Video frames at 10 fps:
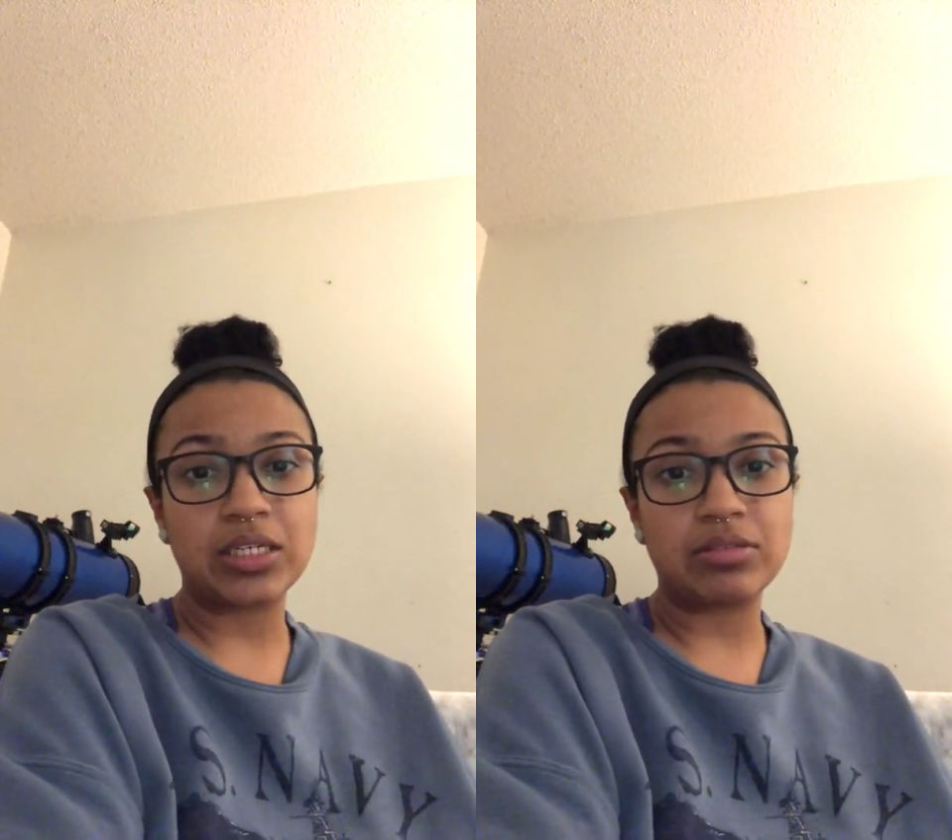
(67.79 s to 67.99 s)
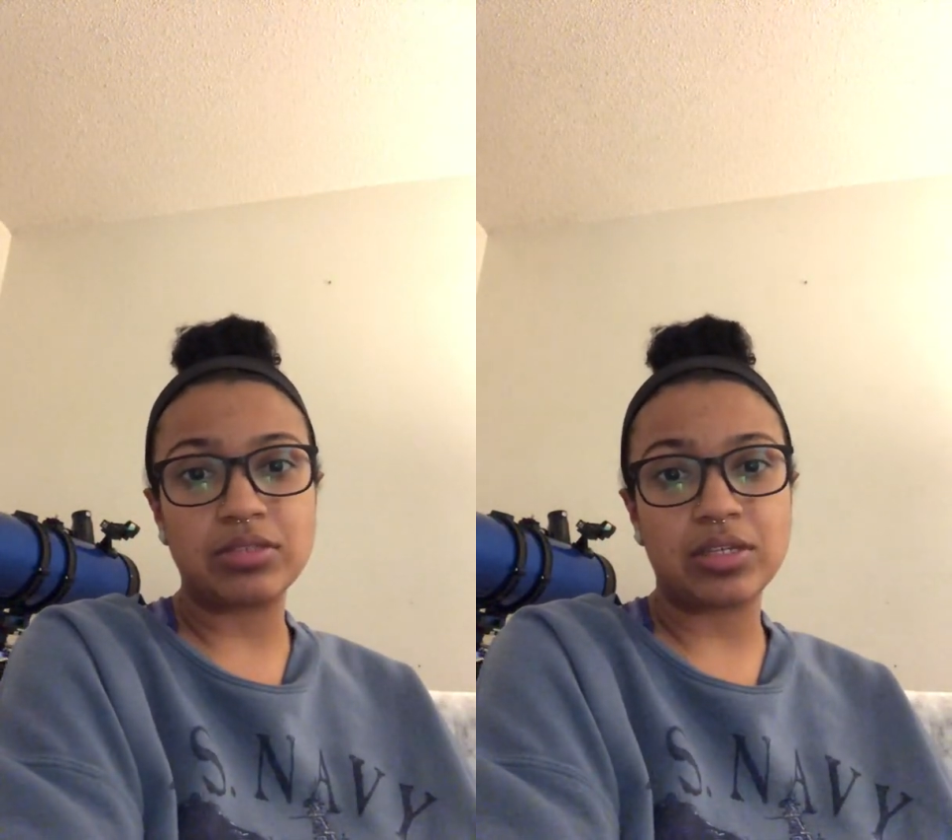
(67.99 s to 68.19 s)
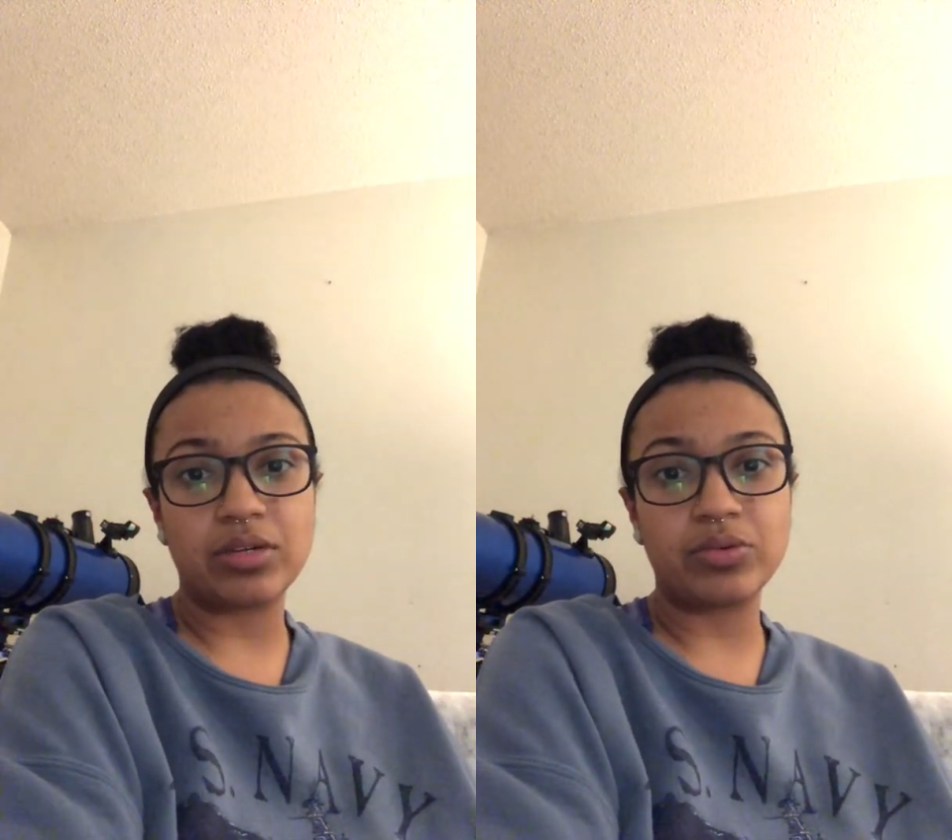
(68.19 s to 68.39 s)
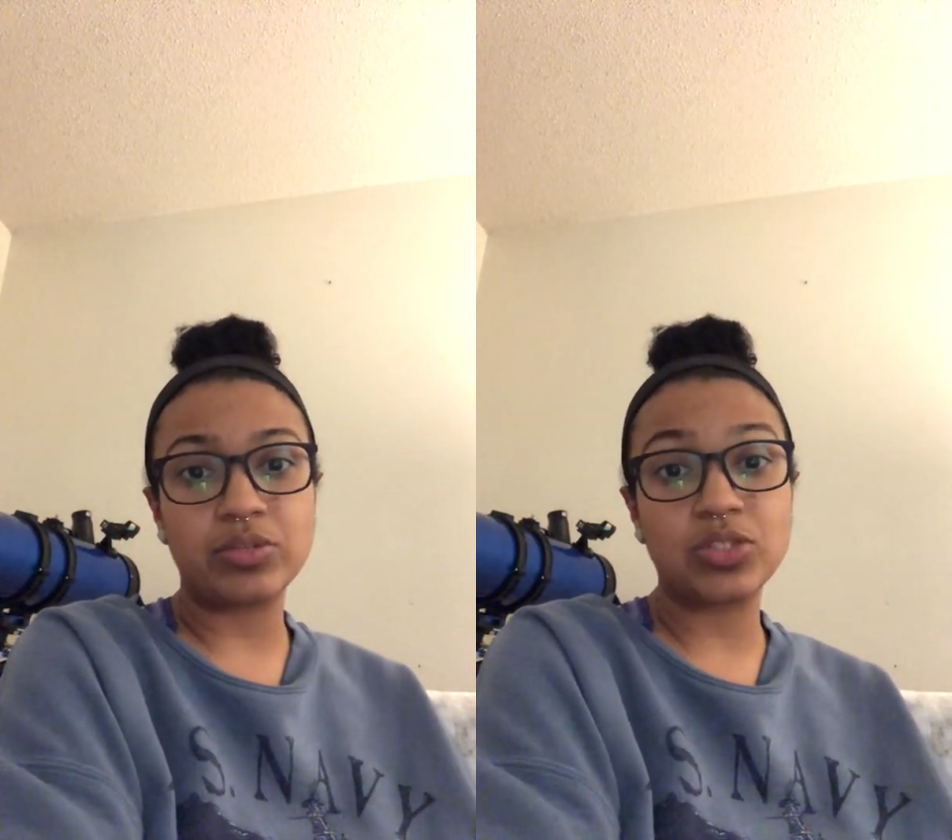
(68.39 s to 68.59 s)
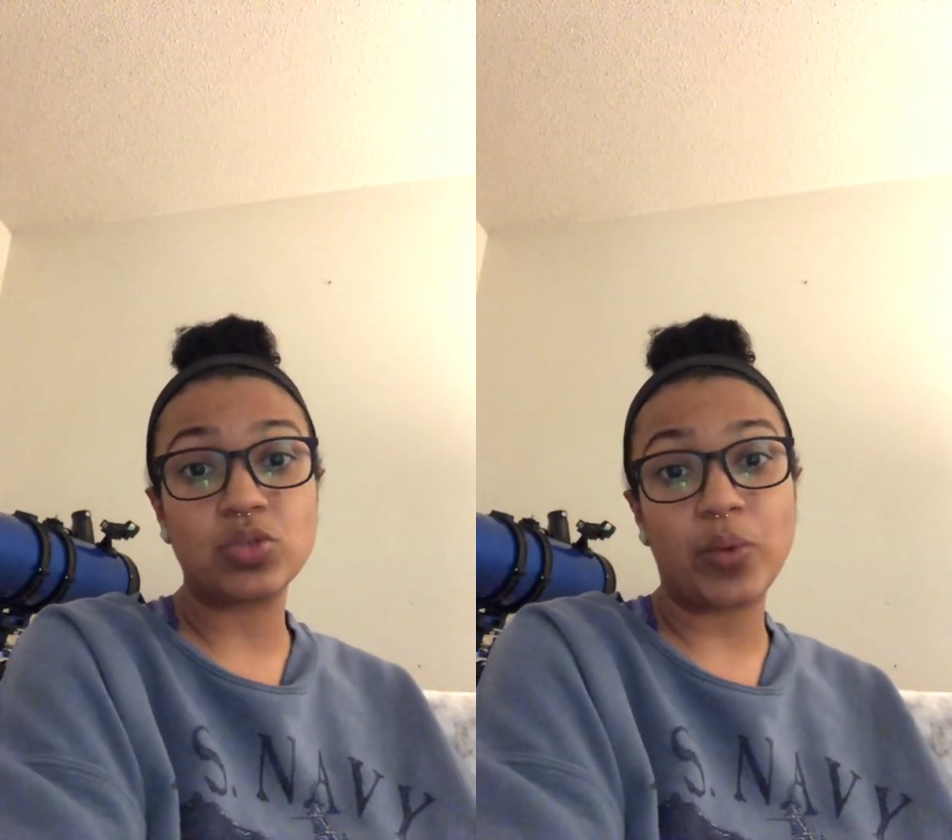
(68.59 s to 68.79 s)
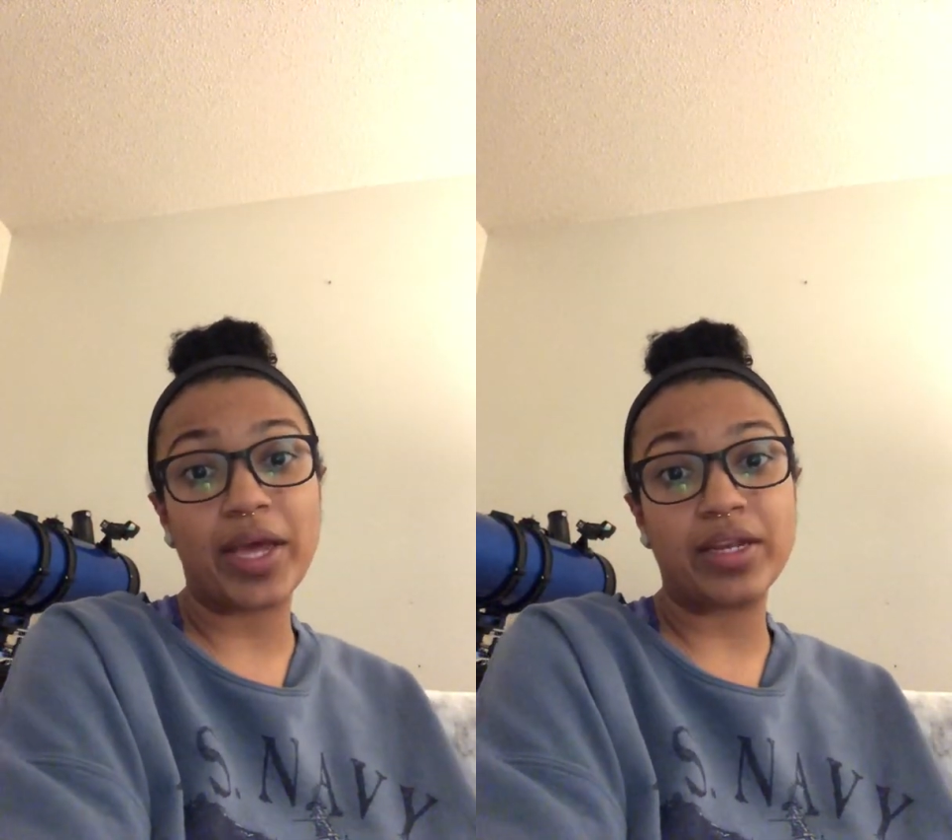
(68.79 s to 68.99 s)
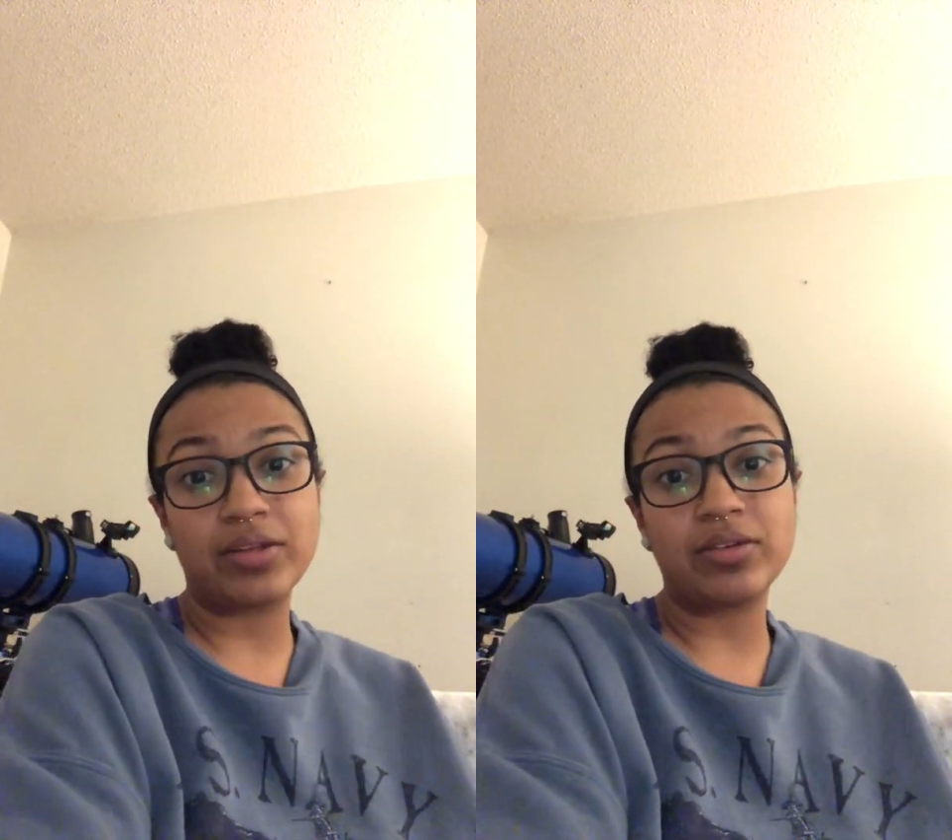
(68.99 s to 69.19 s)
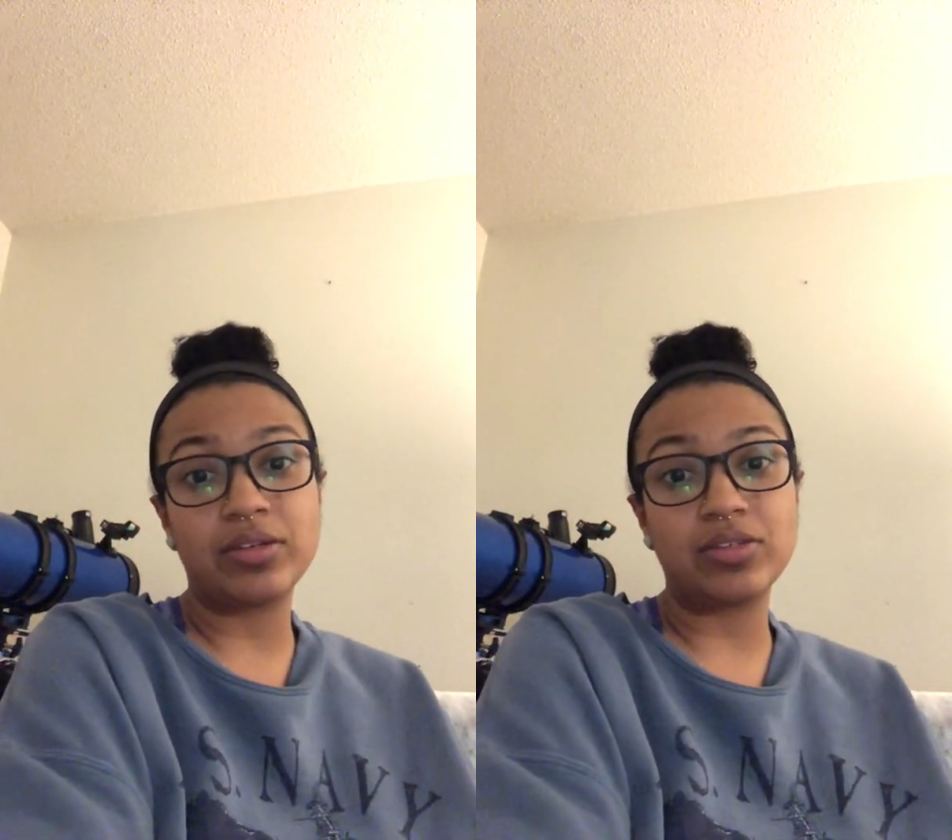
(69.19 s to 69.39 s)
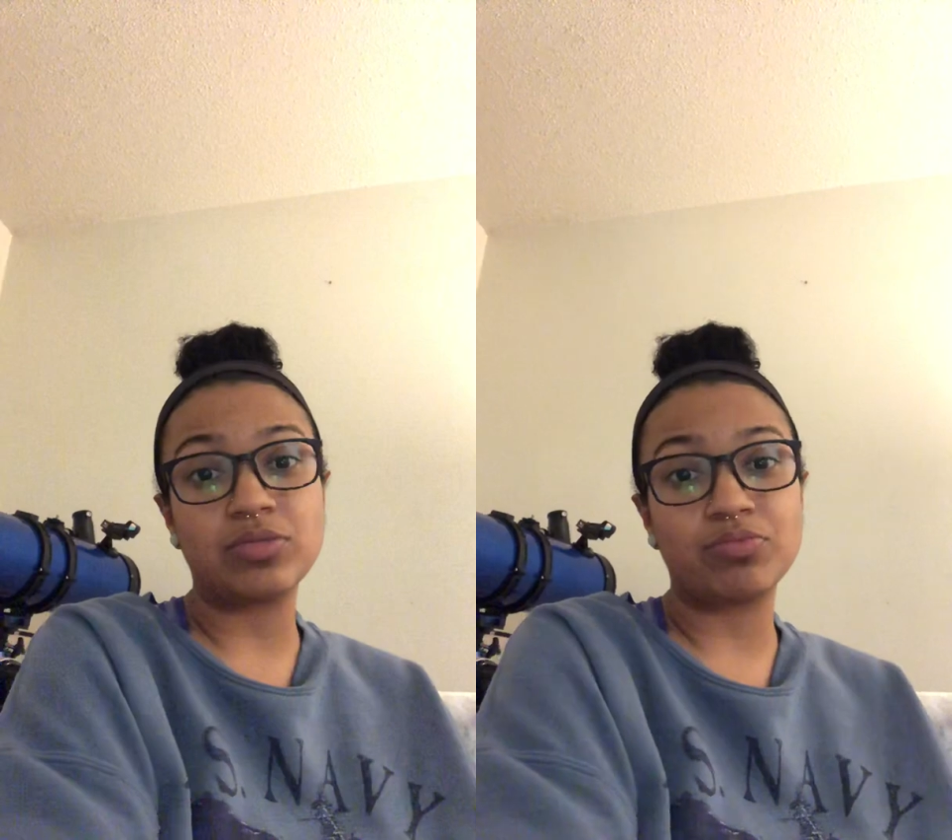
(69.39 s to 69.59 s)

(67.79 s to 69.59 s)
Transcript: So sweat is